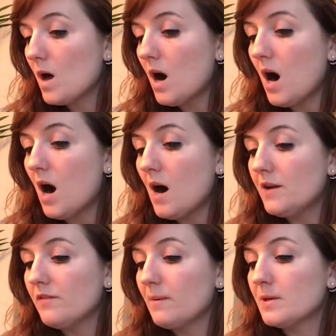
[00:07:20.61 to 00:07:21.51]
On
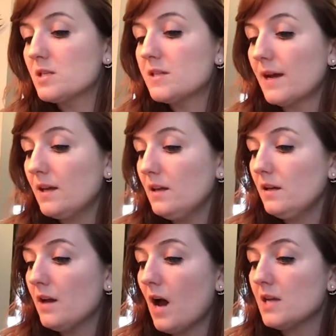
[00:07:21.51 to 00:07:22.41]
November 2nd,
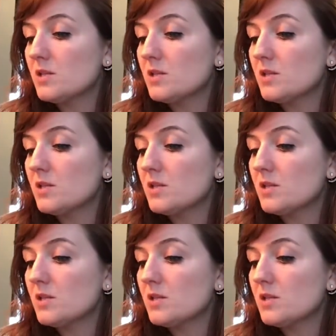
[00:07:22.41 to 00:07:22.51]
I